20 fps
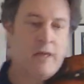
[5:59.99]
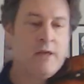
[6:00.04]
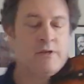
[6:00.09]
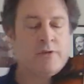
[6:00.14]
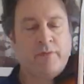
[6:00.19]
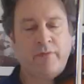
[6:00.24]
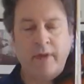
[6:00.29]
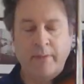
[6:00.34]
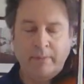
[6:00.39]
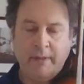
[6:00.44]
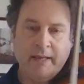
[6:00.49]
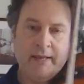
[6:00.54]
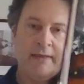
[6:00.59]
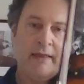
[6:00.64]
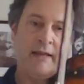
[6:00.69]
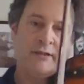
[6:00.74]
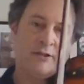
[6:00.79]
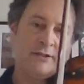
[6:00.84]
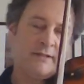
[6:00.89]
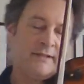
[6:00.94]
So if I play
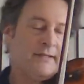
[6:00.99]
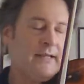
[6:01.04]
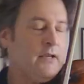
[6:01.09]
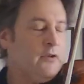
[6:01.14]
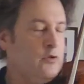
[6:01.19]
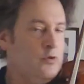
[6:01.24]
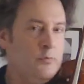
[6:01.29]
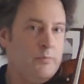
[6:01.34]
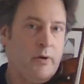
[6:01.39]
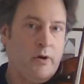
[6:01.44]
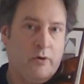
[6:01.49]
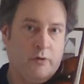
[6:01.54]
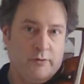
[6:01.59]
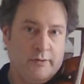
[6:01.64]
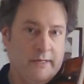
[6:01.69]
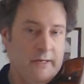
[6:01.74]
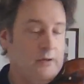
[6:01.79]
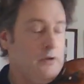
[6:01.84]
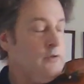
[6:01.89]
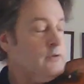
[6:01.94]
that just single
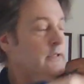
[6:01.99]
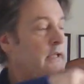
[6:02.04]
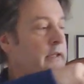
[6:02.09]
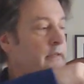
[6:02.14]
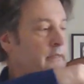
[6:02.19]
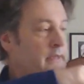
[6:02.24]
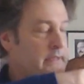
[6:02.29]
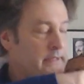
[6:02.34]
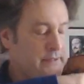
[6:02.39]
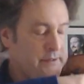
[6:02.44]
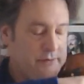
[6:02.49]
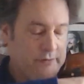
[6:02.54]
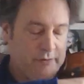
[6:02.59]
bows, it goes like this: